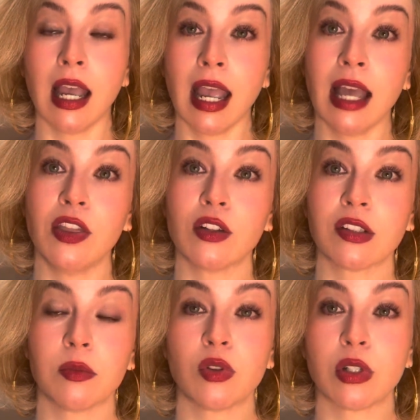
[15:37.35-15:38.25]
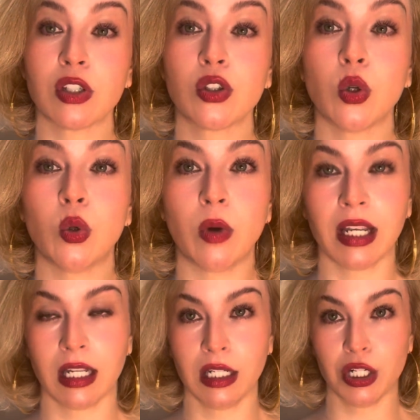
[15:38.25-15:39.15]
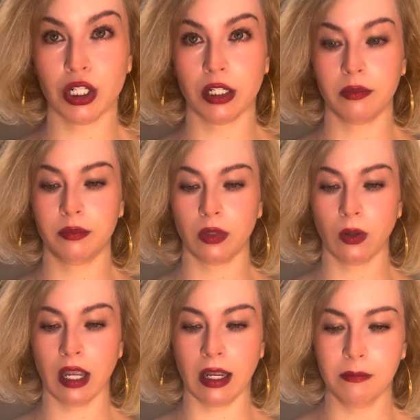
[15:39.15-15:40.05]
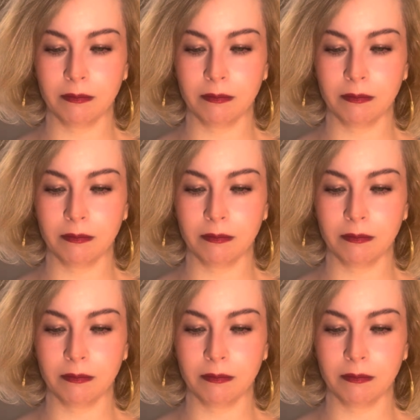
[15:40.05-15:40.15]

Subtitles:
and there's some sort of soul recognition. Okay.